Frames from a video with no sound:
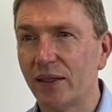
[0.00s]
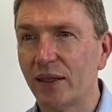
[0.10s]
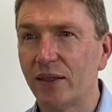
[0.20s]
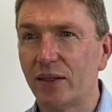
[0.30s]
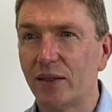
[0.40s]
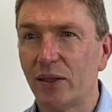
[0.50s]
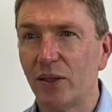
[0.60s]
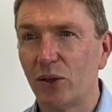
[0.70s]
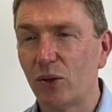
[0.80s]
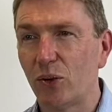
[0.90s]
its
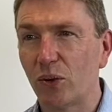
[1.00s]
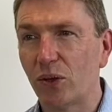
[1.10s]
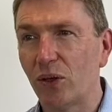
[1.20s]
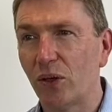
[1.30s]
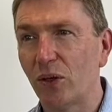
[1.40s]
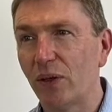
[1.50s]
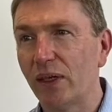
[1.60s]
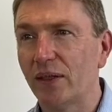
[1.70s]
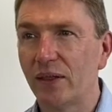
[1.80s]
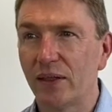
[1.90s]
structure,
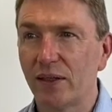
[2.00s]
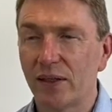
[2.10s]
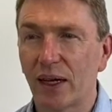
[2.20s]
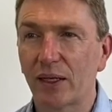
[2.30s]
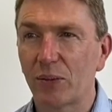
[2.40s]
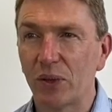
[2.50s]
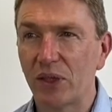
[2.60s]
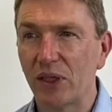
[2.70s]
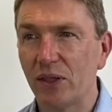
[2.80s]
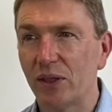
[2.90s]
its tax
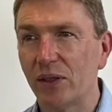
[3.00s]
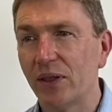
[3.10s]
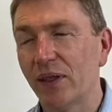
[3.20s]
position,